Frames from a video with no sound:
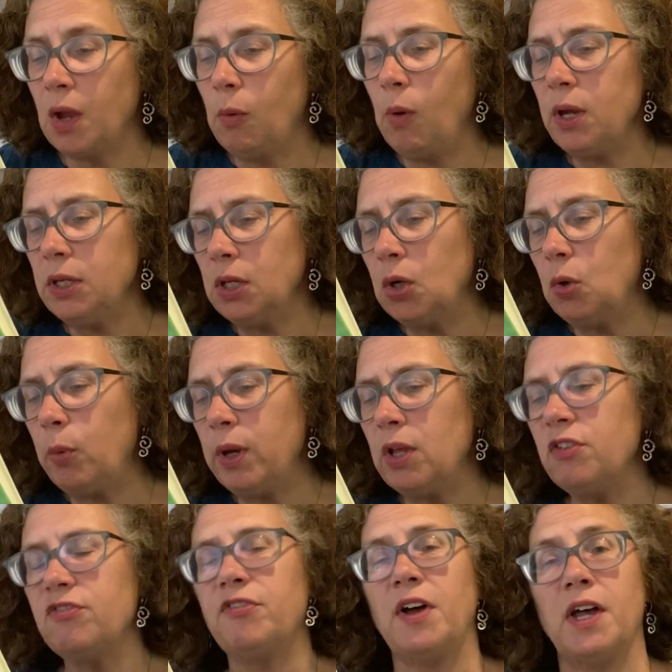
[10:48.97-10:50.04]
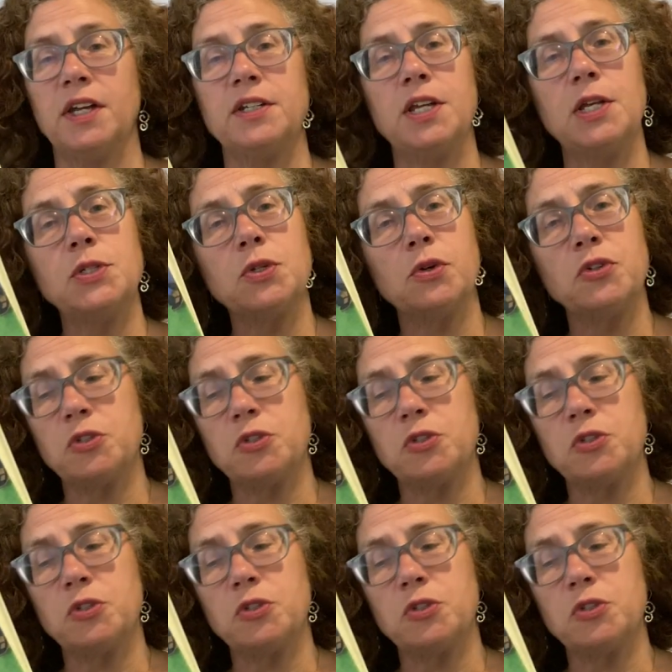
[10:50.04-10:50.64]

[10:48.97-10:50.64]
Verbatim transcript: What you will find is her